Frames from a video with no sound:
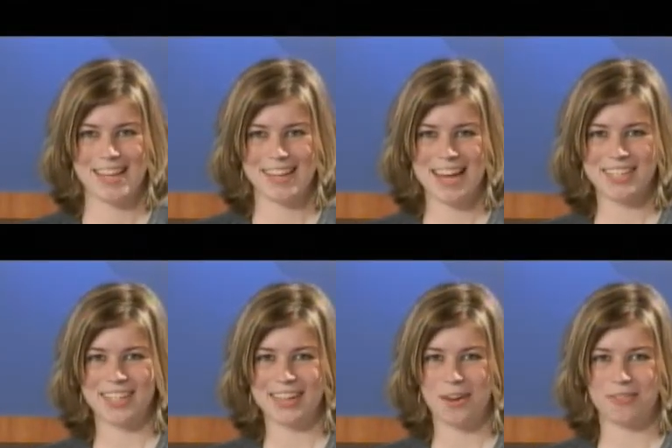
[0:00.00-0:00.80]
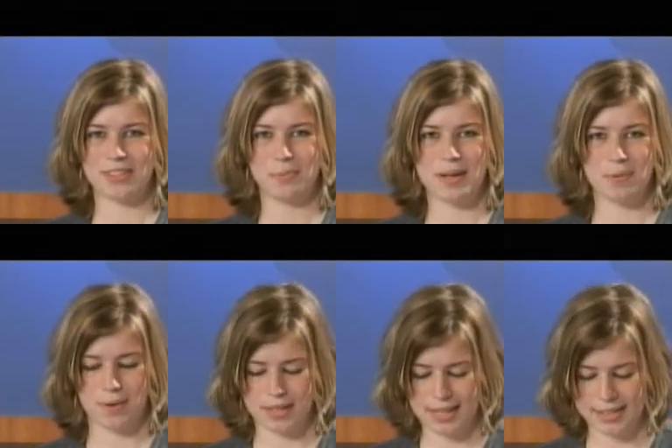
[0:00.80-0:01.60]
Nationally, over
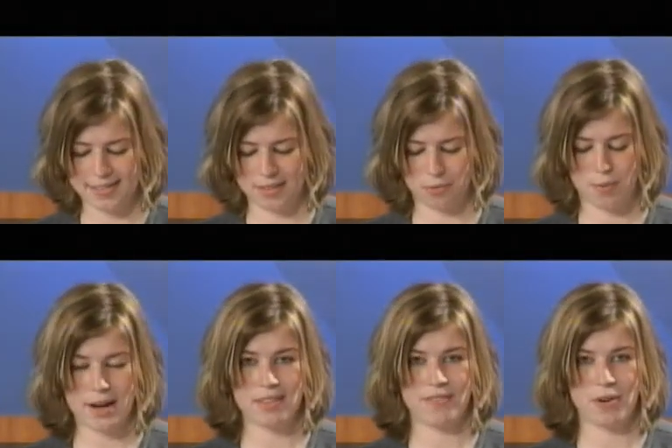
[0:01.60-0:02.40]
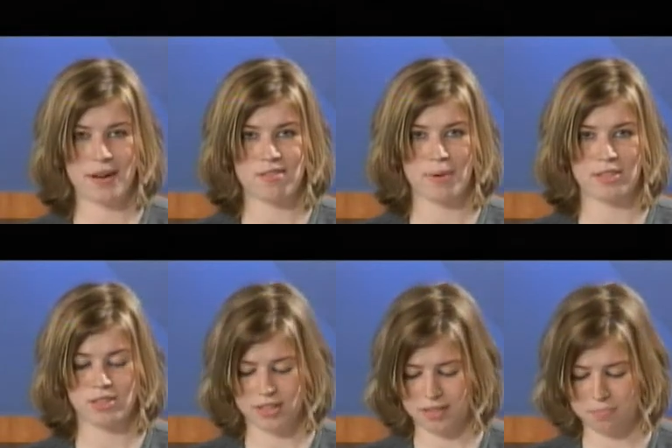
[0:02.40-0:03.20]
21 years, Rock the Vote has
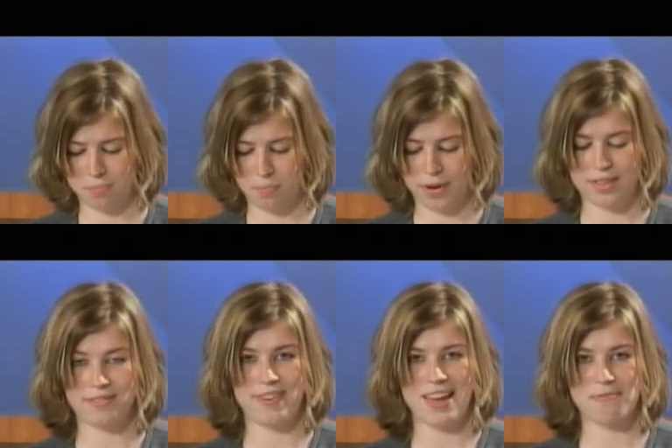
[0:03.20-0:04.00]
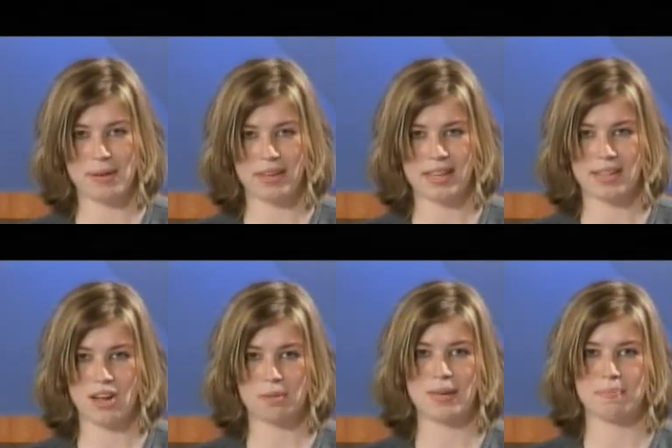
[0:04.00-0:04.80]
registered more than 5 million
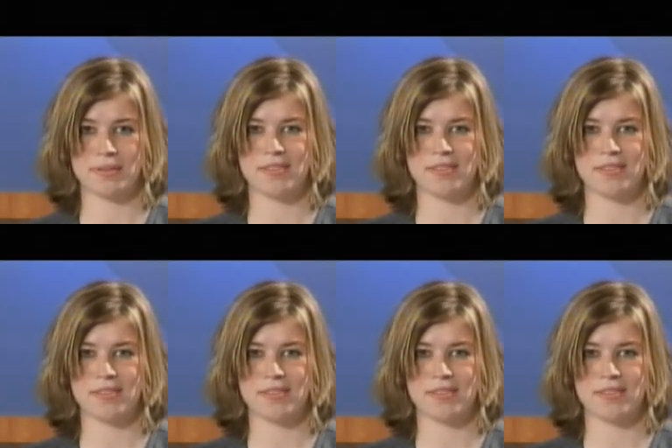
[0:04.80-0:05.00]
young people